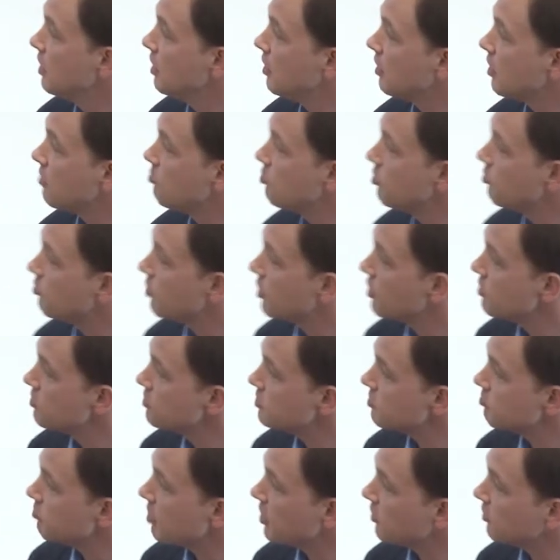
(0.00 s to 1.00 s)
They
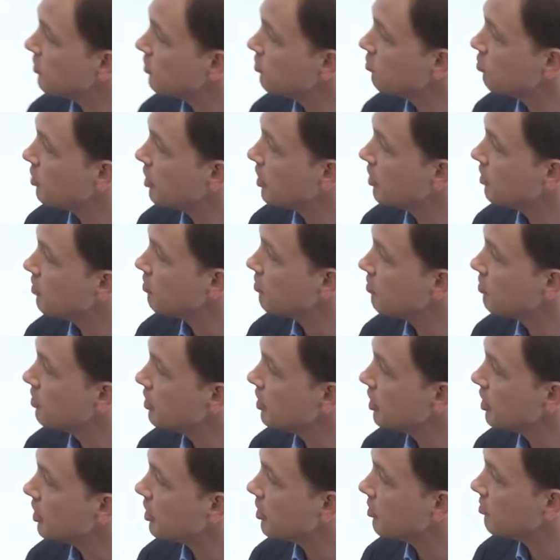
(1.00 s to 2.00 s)
propose a method where,
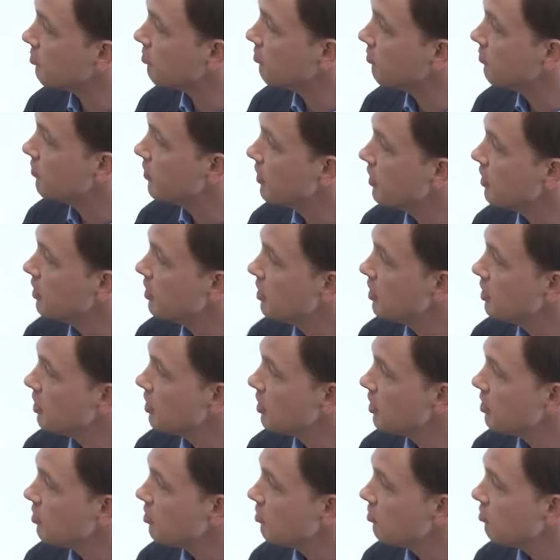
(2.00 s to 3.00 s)
um,
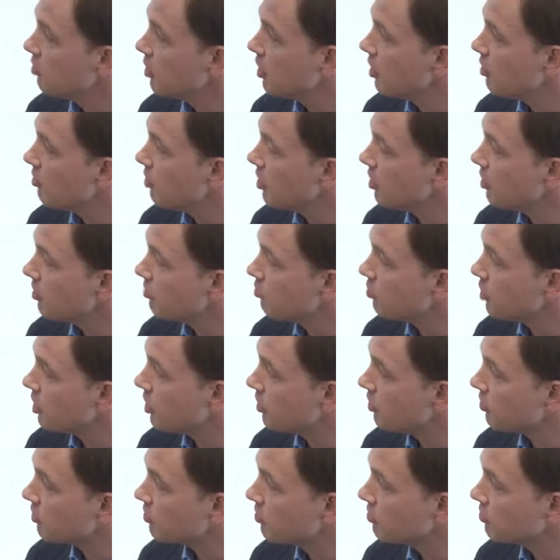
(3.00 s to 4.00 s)
eh,
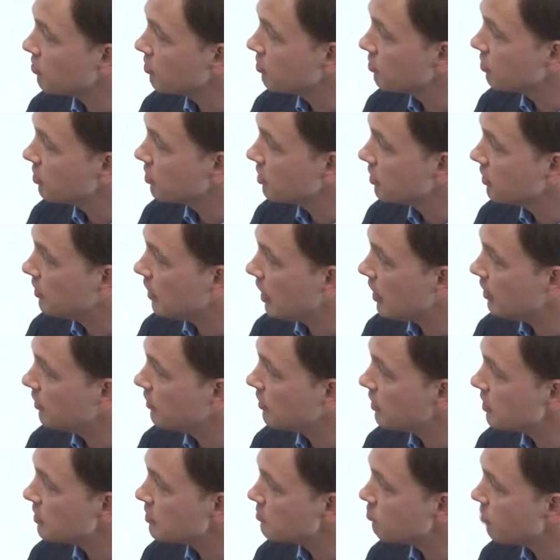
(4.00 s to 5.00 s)
where
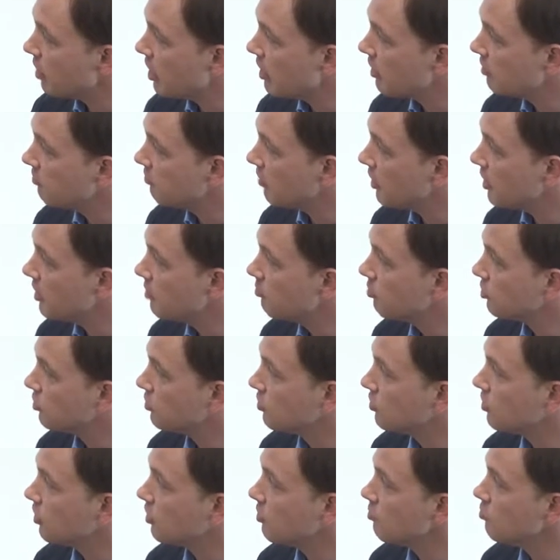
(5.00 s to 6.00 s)
data is made available
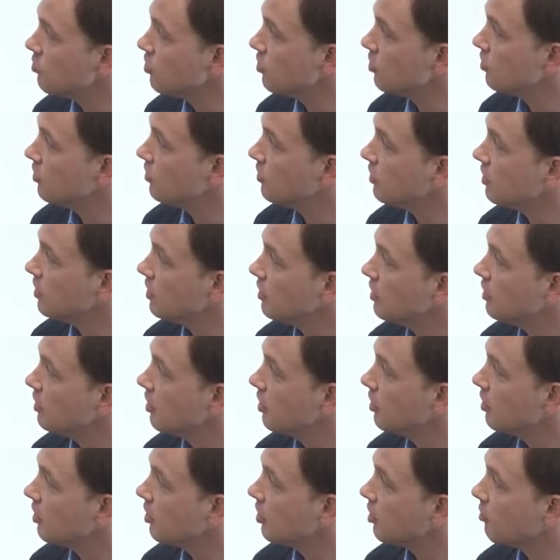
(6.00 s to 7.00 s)
to the community
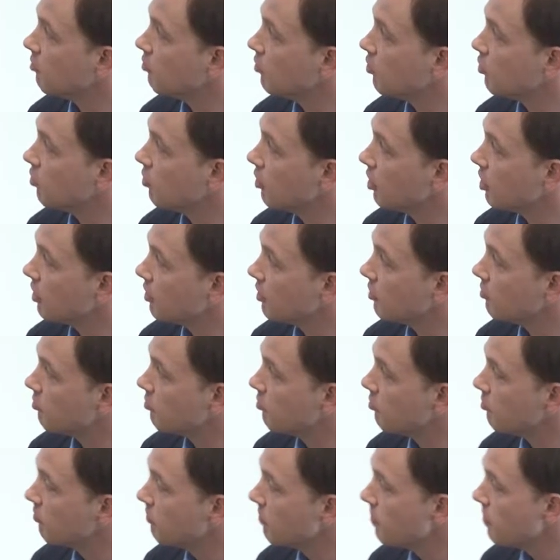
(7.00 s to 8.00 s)
um, um
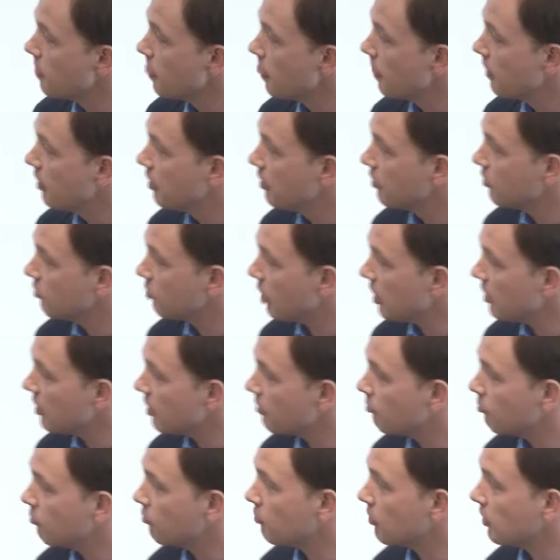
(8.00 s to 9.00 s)
right
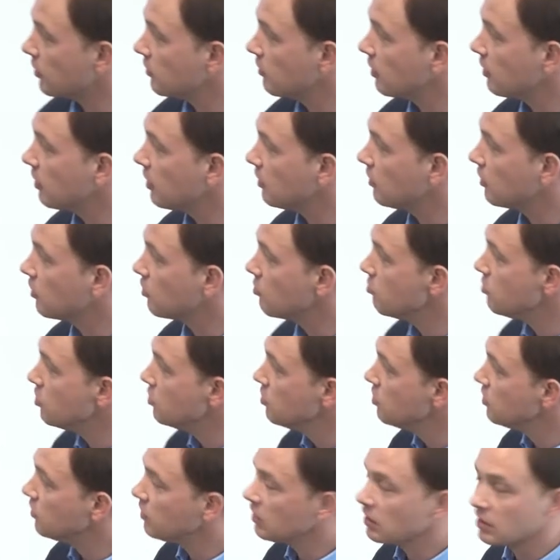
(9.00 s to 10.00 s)
up front and that the
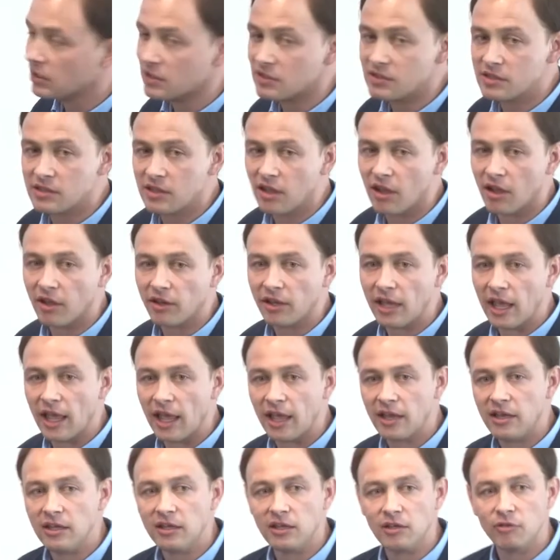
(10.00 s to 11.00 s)
community can start
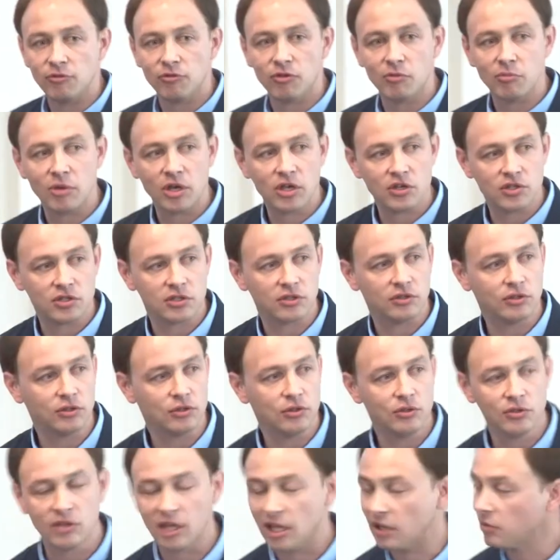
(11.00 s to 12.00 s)
adding information
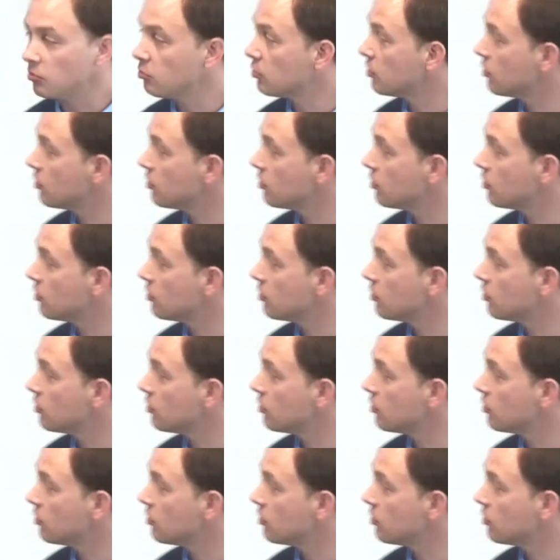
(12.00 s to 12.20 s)
to that